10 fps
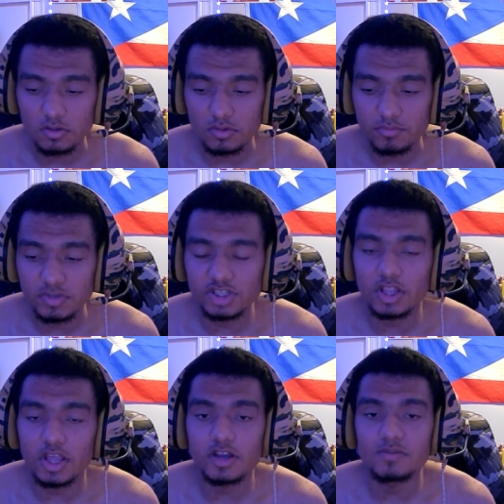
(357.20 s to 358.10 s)
make sure
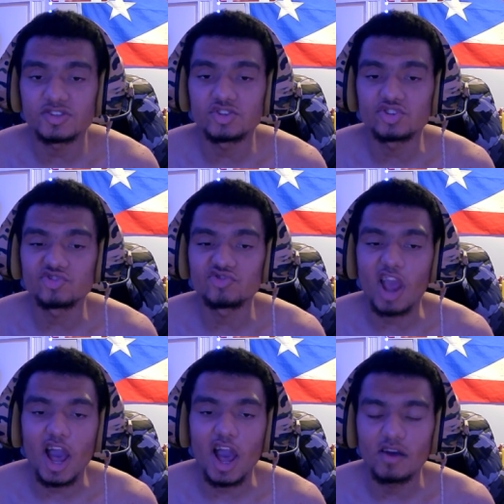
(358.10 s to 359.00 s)
like, comment,
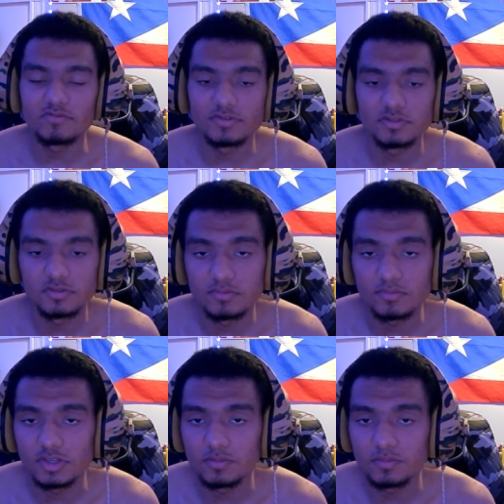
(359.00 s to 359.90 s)
subscribe.
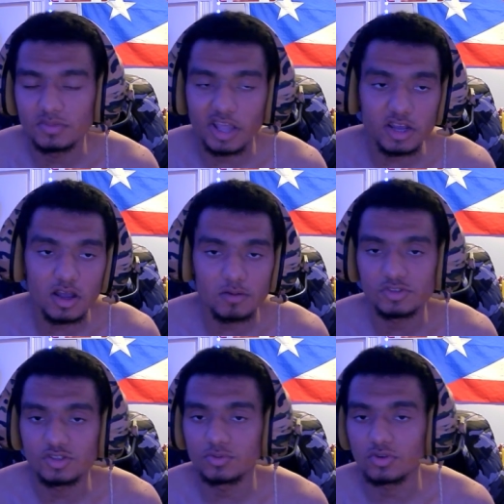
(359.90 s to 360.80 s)
Like,
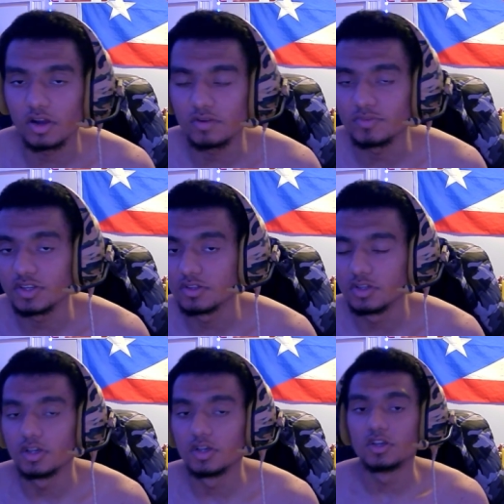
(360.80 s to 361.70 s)
comment, subscribe
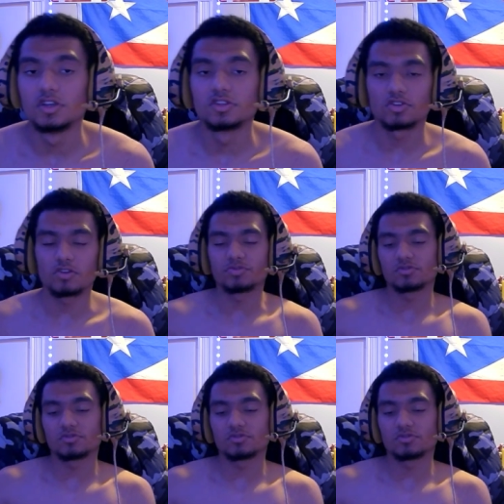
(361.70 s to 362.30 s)
down post